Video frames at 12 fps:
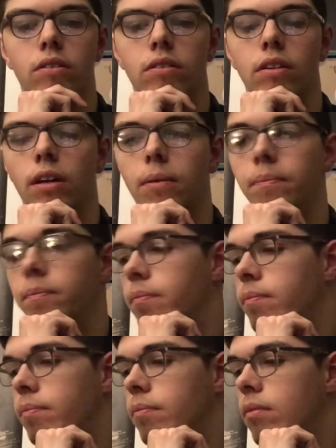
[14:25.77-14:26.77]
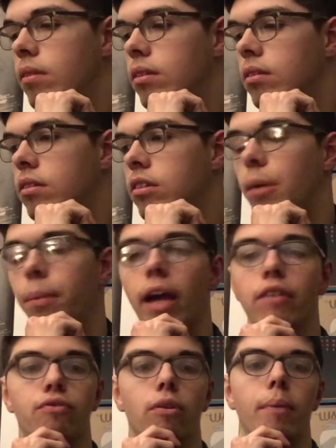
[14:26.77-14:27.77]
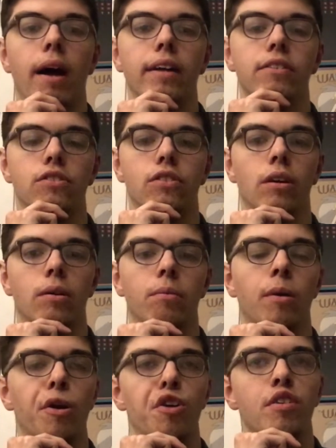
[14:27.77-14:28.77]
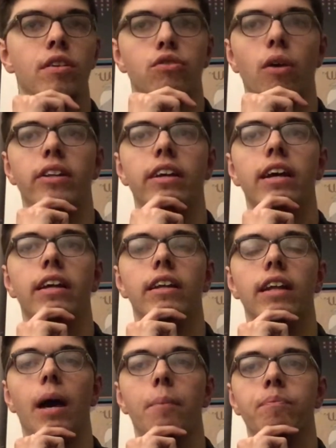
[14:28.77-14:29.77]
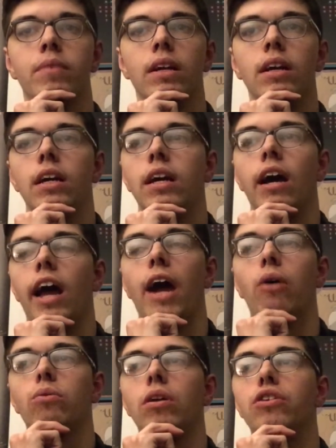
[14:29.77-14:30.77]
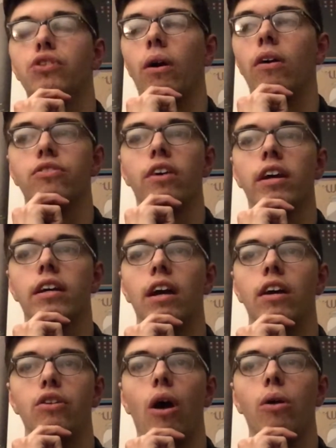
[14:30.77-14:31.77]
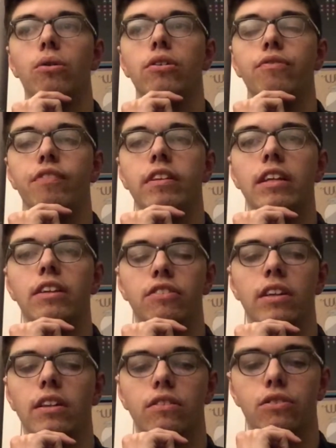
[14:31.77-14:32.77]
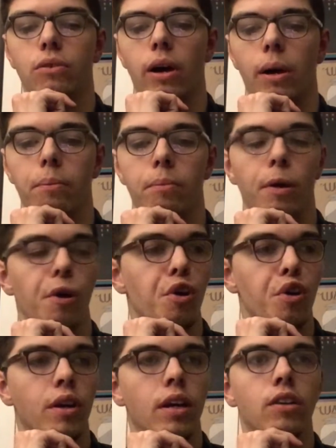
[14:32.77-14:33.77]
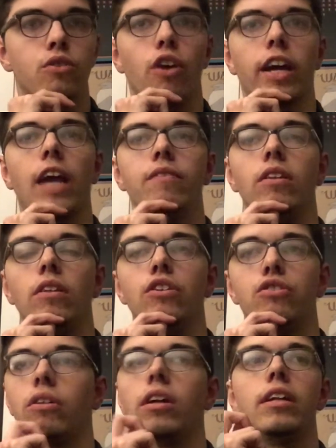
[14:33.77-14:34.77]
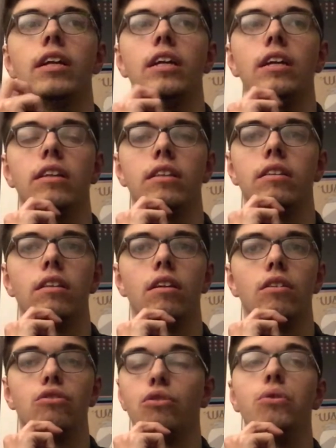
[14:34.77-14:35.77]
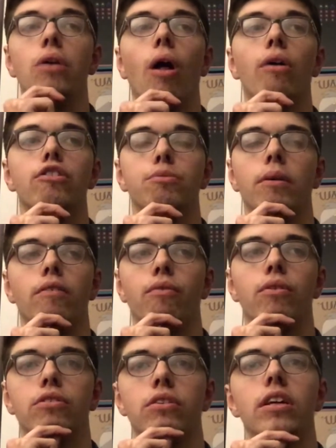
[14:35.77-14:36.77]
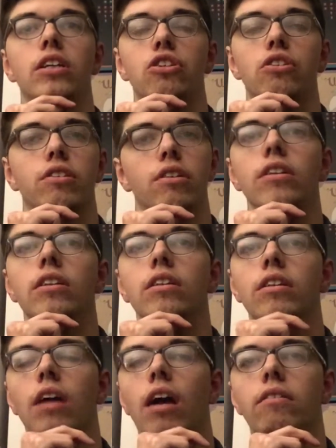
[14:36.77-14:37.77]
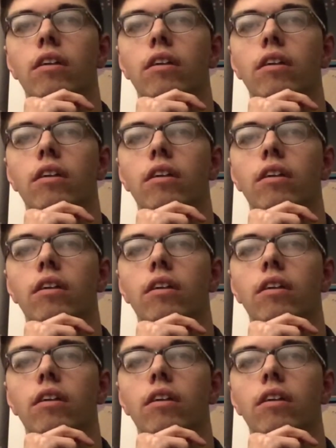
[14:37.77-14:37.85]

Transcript: to pay for mine, so I did, and our lunch cost like $1.50, so I gave the lunch lady $2, but unfortunately she couldn't,